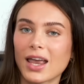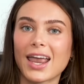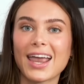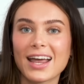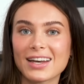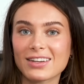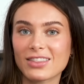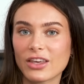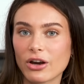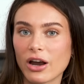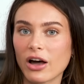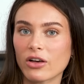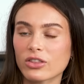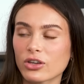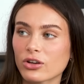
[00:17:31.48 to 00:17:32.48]
And they're
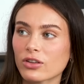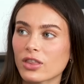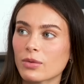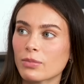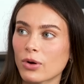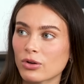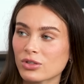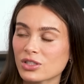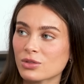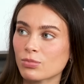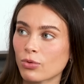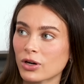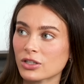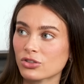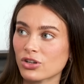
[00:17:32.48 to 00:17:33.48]
healthier than most
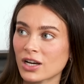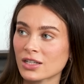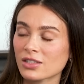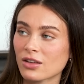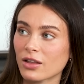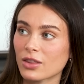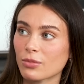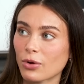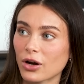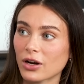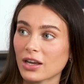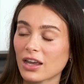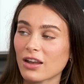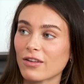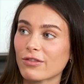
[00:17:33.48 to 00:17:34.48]
sport drinks on the
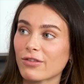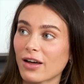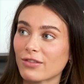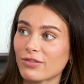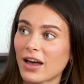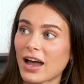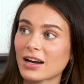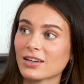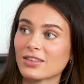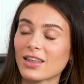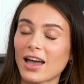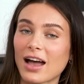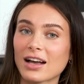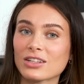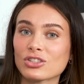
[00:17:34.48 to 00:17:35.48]
market. Fun fact, they
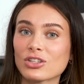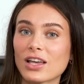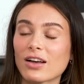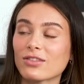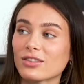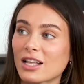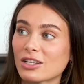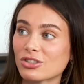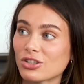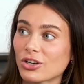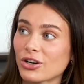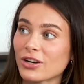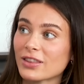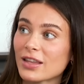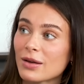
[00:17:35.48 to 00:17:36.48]
actually have less
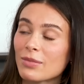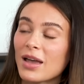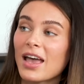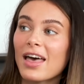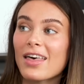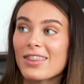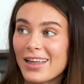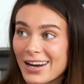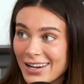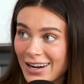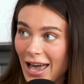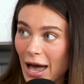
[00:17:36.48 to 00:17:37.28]
sugar in them than an